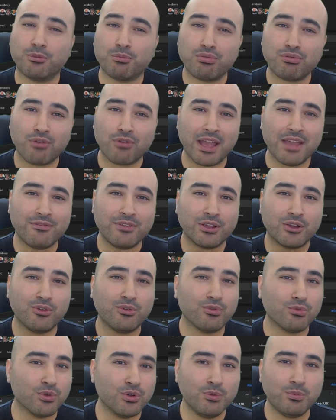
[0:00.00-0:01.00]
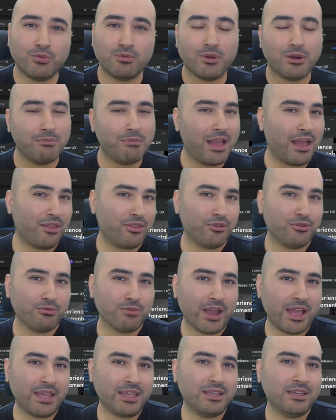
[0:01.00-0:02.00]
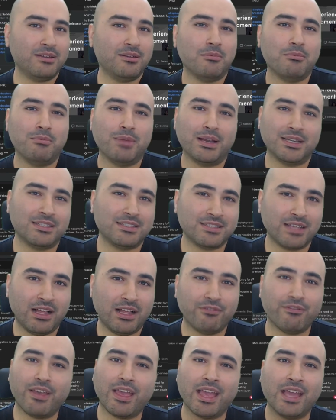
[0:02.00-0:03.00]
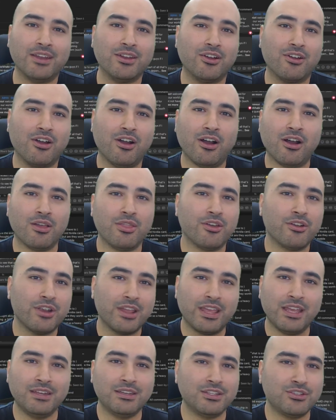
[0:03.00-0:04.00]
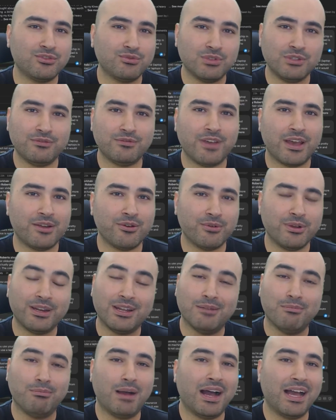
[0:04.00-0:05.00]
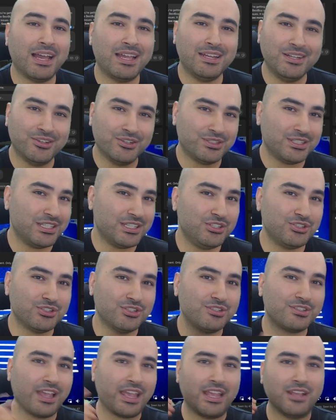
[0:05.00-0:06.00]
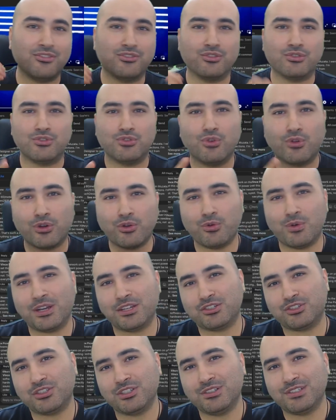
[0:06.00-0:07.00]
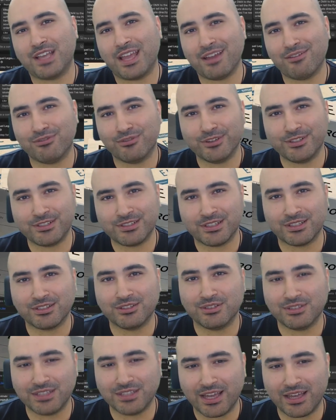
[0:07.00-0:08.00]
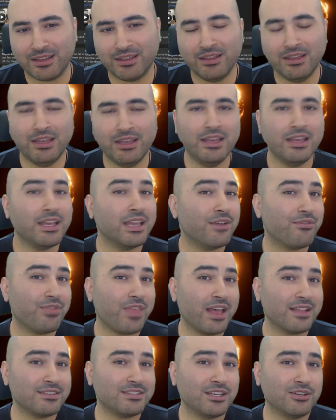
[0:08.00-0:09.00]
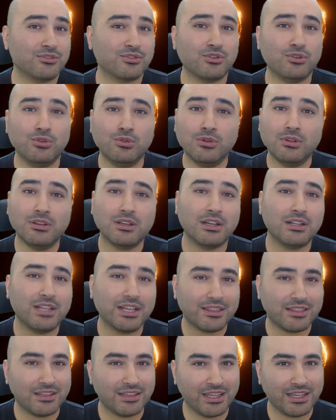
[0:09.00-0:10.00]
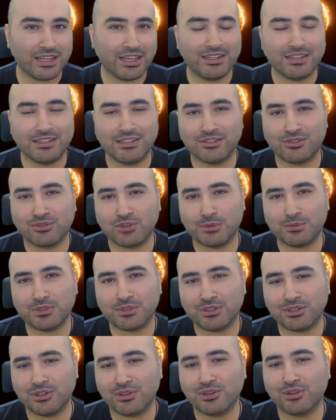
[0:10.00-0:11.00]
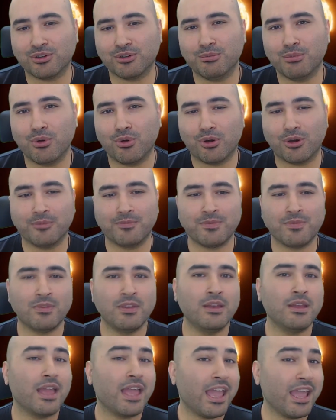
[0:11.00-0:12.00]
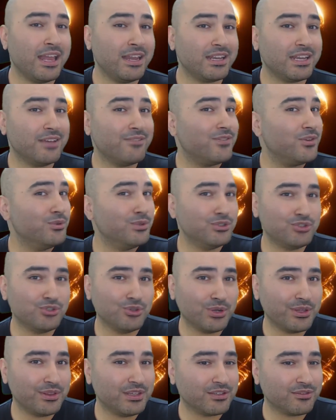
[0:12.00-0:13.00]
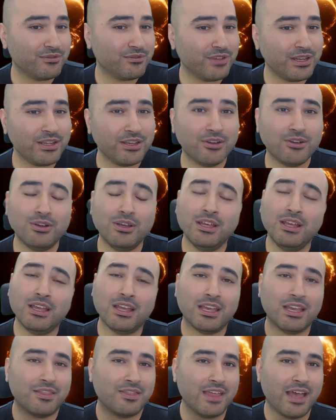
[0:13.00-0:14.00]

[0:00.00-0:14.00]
a private group where Matthew Ragan, myself, and our other industry veteran and pioneer teachers answer your questions every single day. If that sounds cool, click the link in the description to learn more. And if you enjoyed this video, hit